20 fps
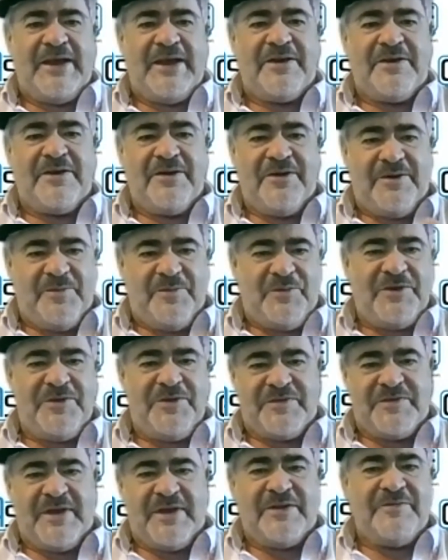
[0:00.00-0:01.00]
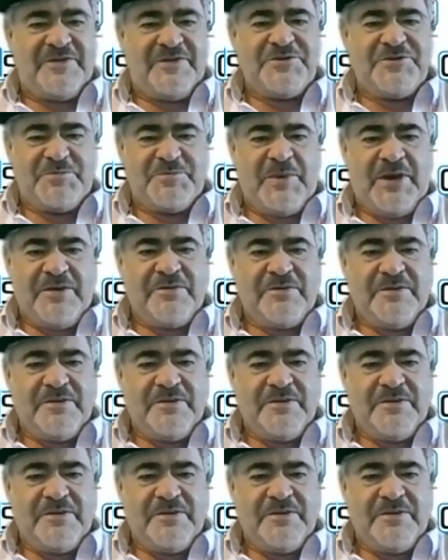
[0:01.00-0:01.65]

on what you've done for Joe Schmo.